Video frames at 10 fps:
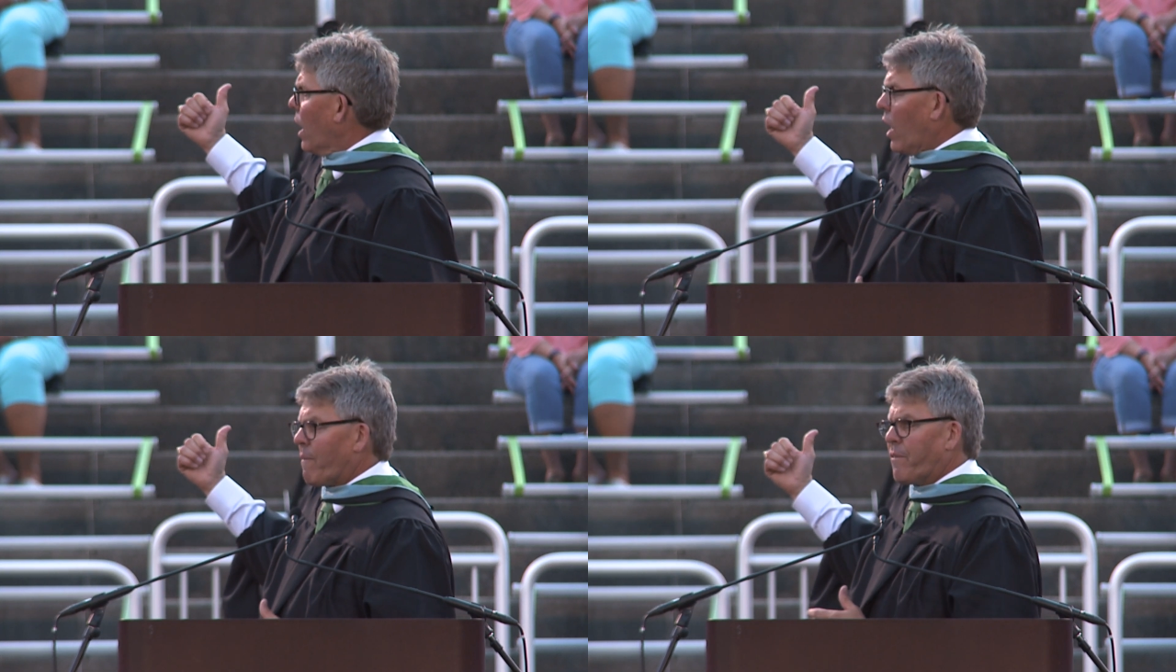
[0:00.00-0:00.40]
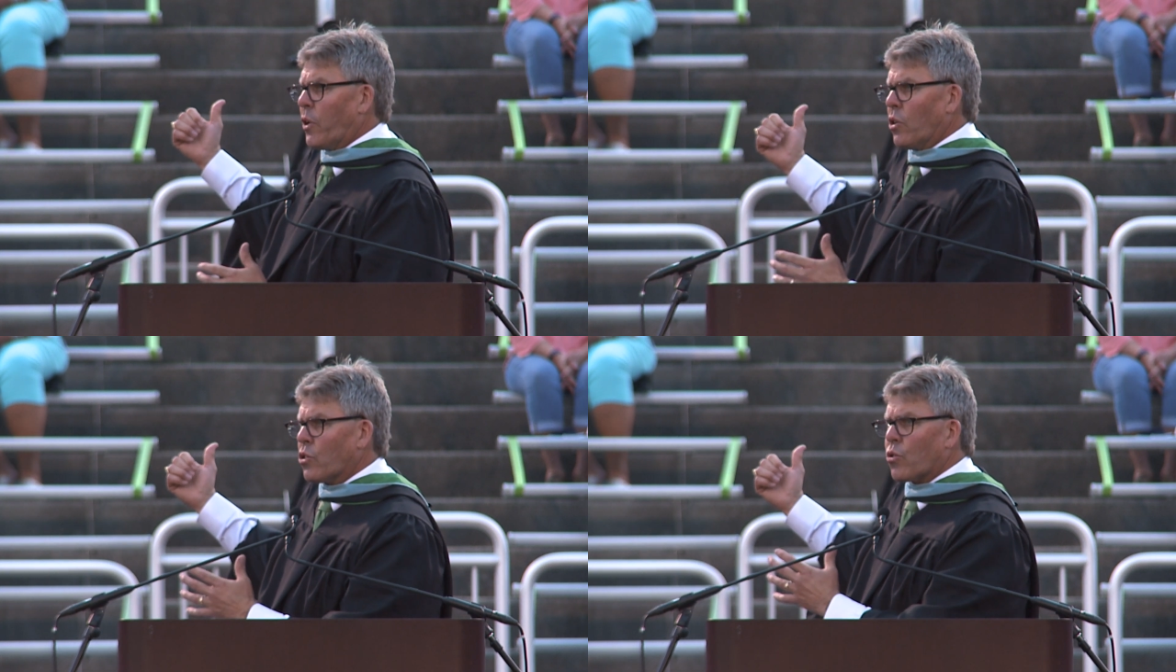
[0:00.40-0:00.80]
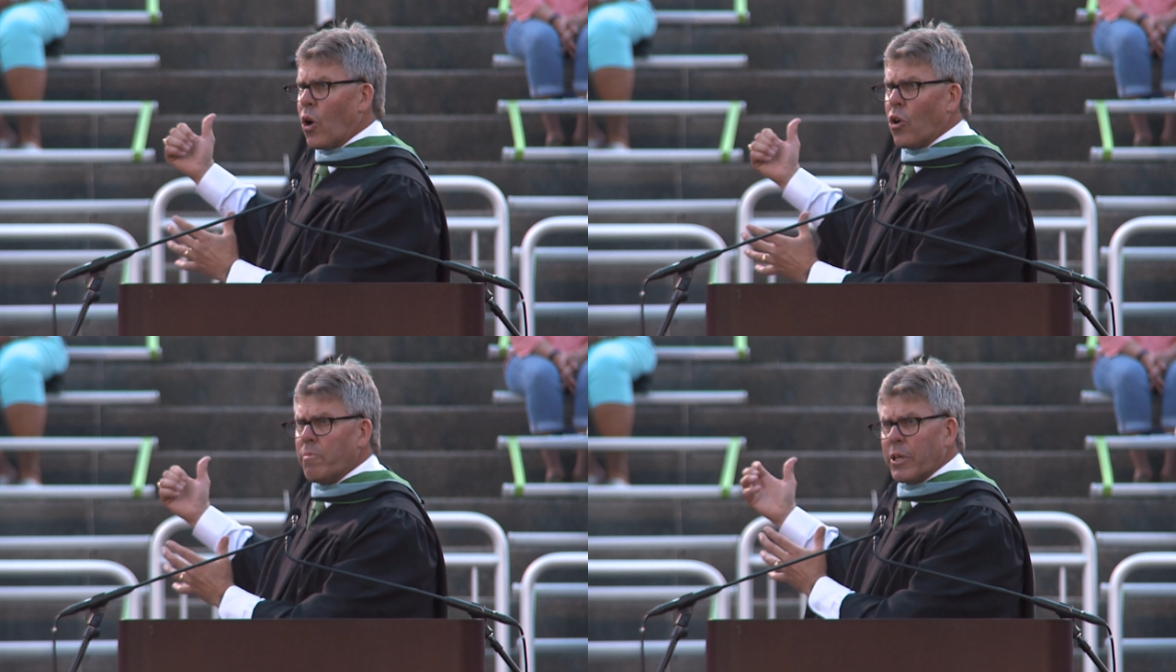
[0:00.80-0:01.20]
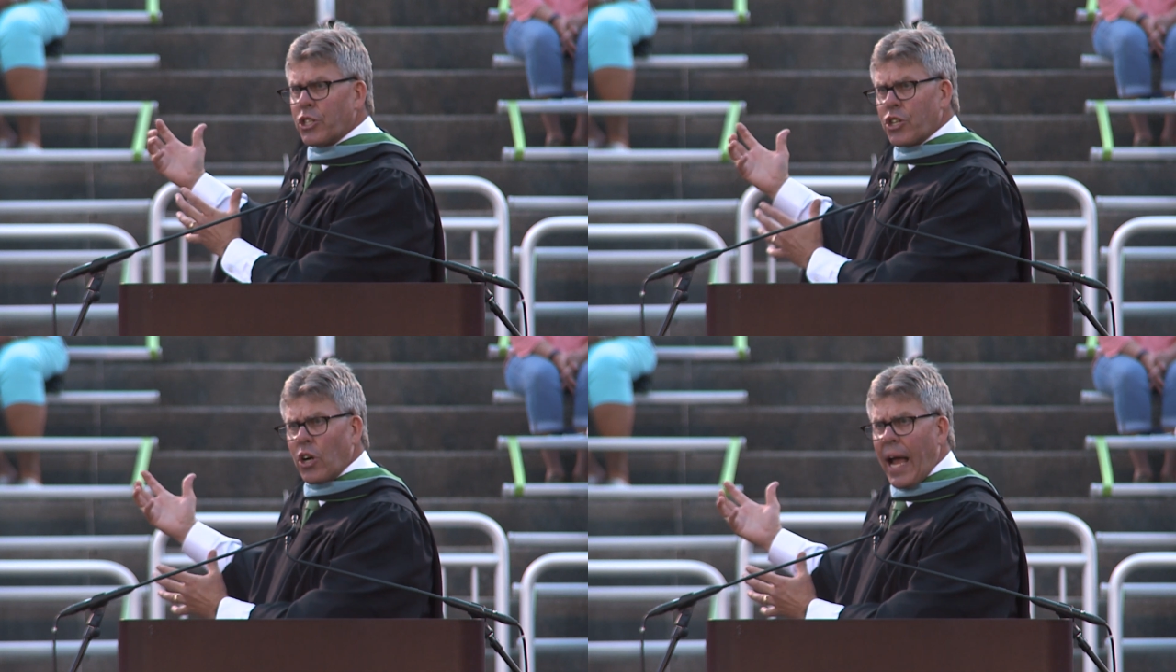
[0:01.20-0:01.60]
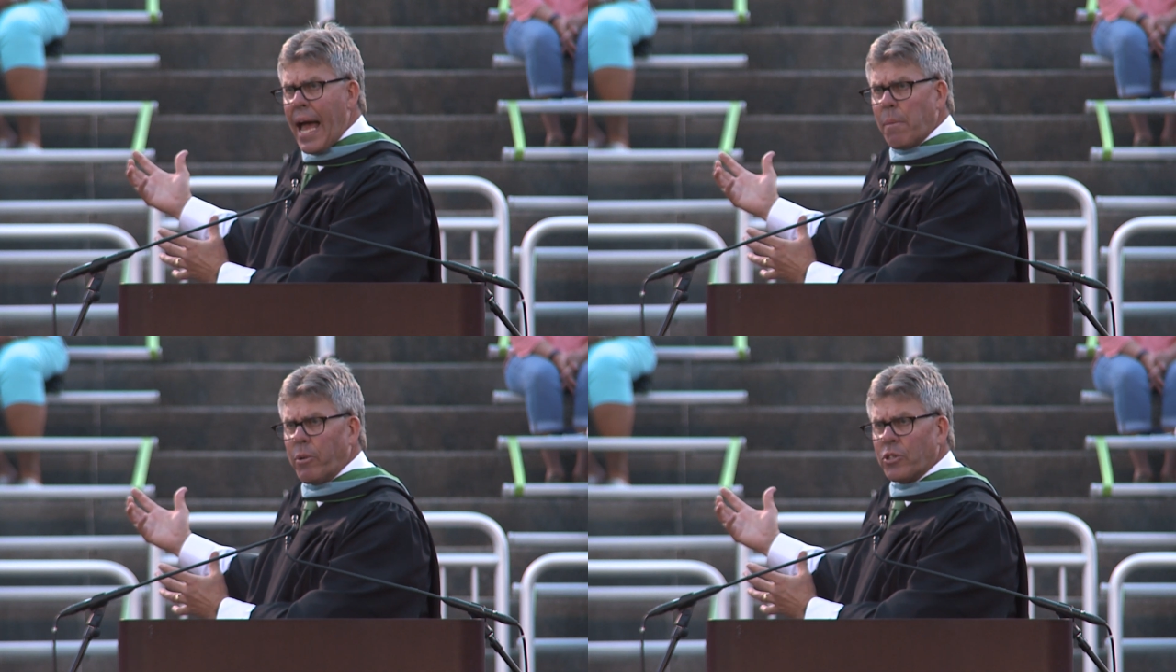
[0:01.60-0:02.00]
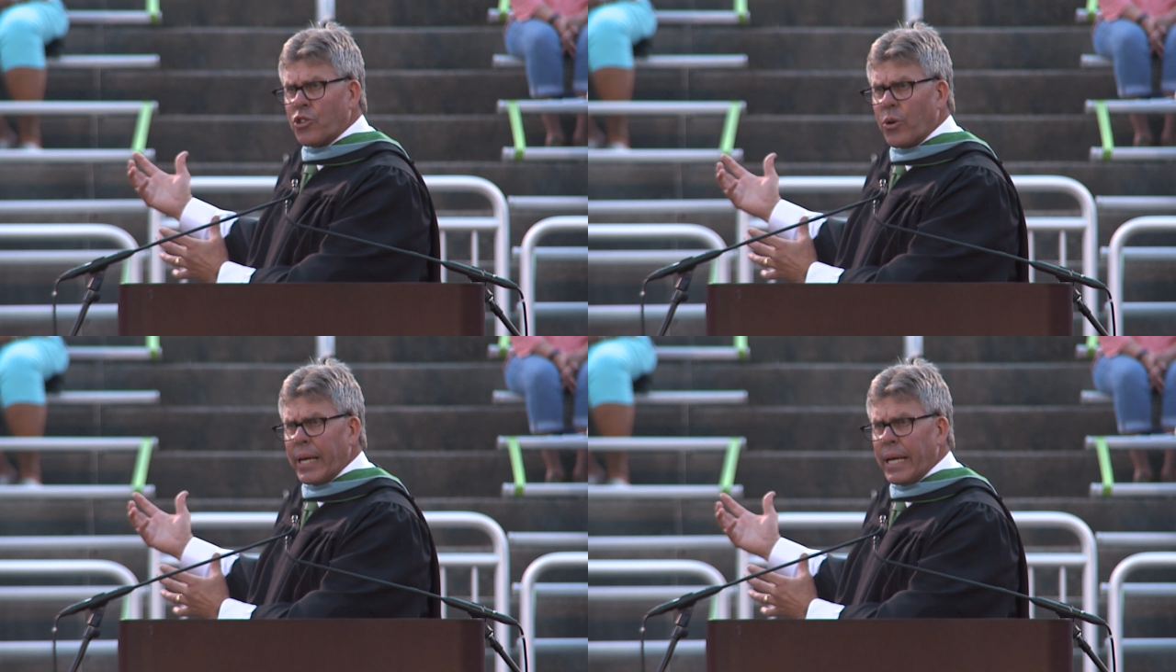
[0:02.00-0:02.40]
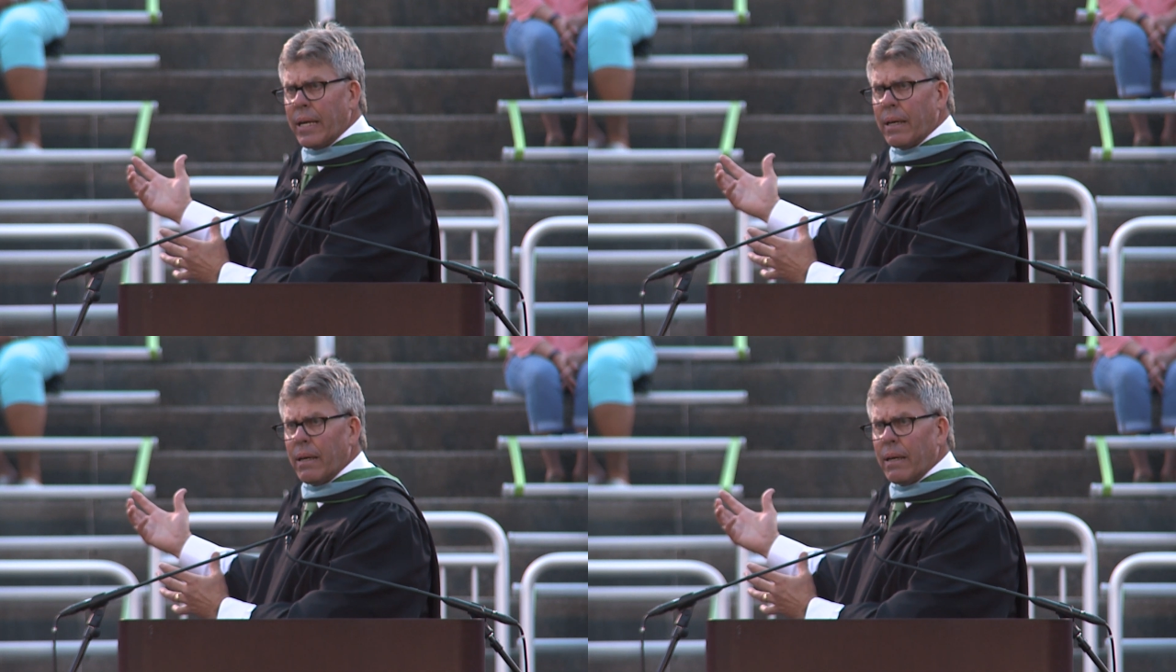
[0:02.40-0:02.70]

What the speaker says: a full-grown, mature apple tree.